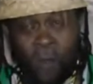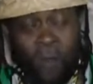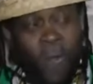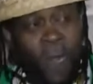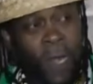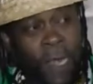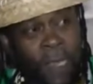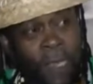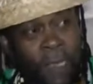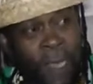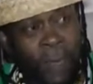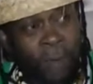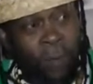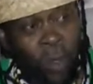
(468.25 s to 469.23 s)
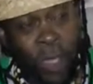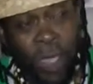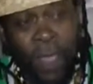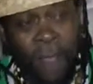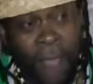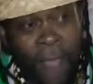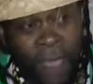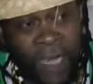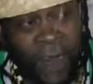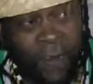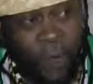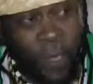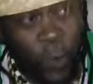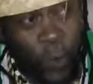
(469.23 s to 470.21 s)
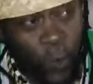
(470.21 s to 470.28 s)
You understand? But
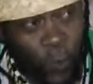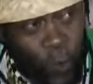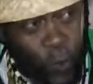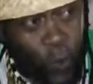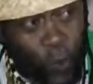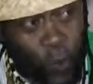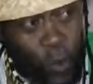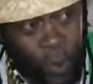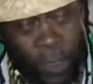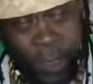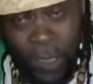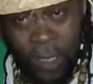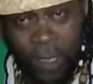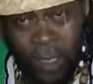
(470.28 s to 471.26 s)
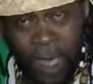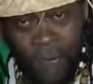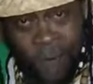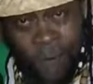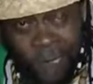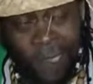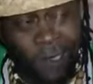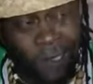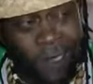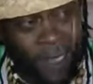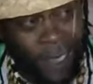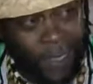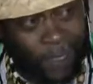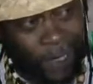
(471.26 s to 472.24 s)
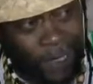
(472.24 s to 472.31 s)
there is rules and
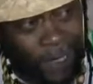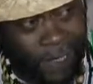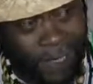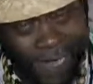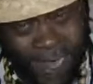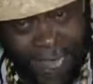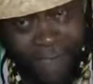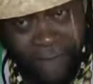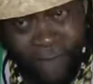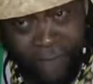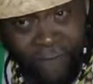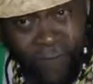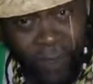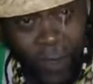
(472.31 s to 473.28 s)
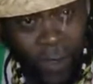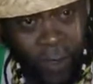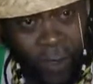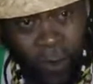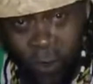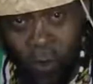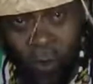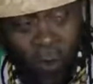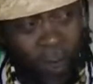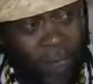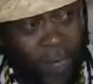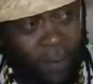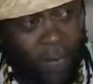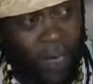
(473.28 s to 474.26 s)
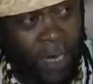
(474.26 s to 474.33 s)
regulation in life, you know
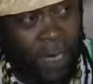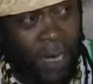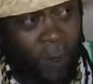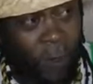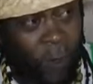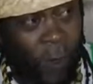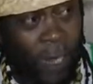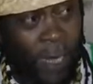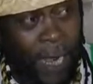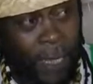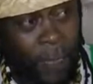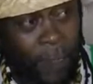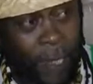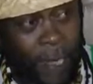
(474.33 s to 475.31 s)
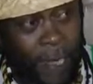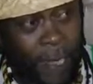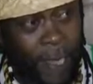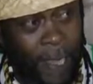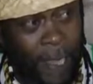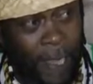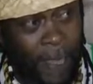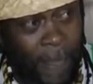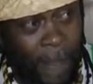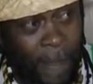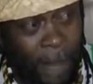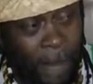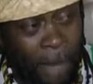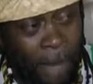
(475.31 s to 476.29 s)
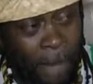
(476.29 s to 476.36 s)
what I mean, that you could actually
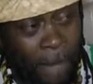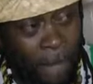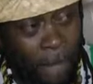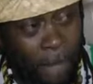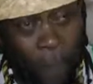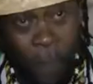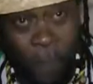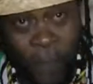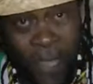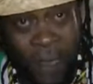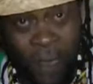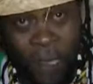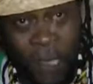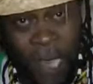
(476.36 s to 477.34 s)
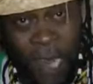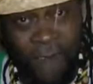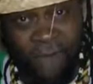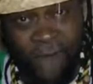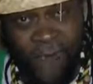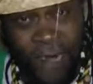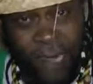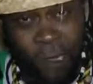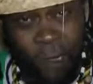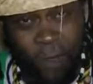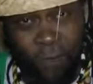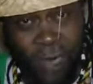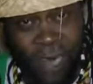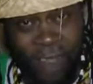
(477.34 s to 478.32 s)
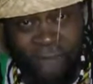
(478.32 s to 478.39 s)
prepare yourself for the
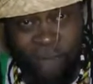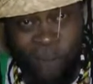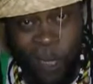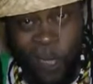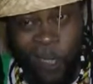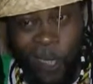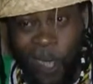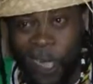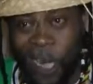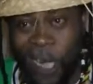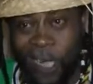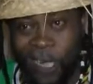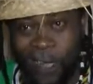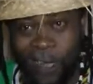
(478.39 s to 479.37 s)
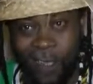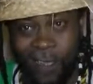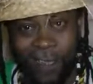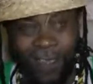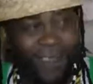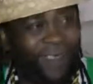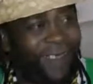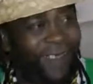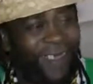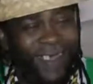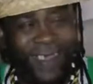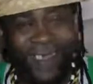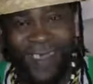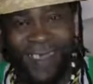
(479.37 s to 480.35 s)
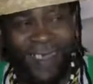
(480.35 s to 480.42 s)
coming of Mr. Death.
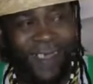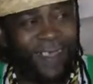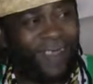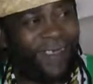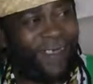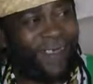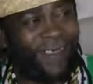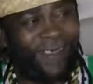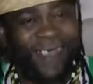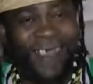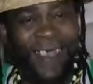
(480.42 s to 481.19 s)
You know?